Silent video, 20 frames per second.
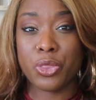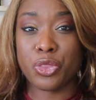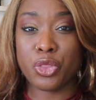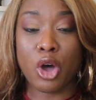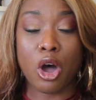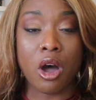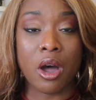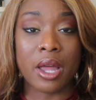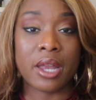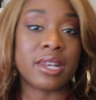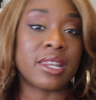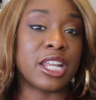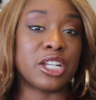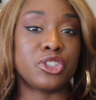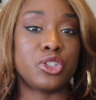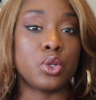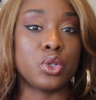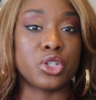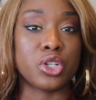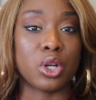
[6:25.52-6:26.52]
thought
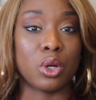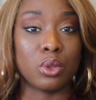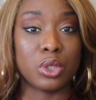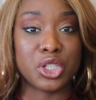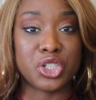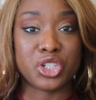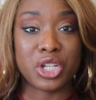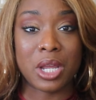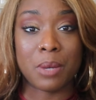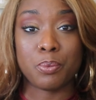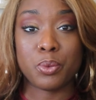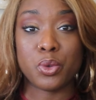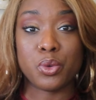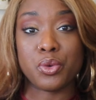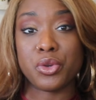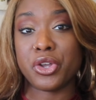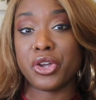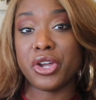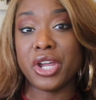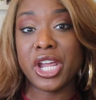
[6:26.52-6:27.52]
that you should only
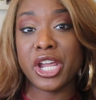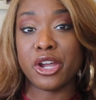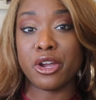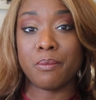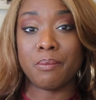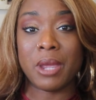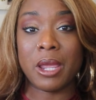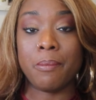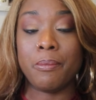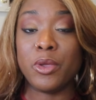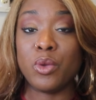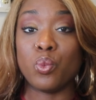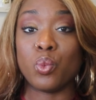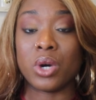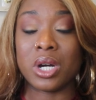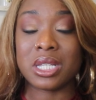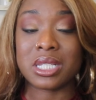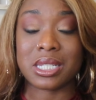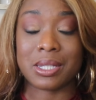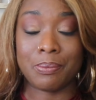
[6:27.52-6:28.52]
shampoo your hair maybe
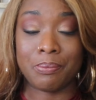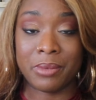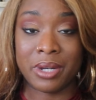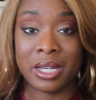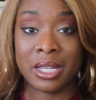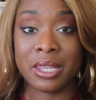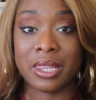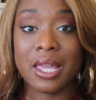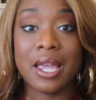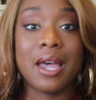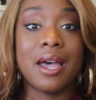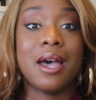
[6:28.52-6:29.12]
once a month,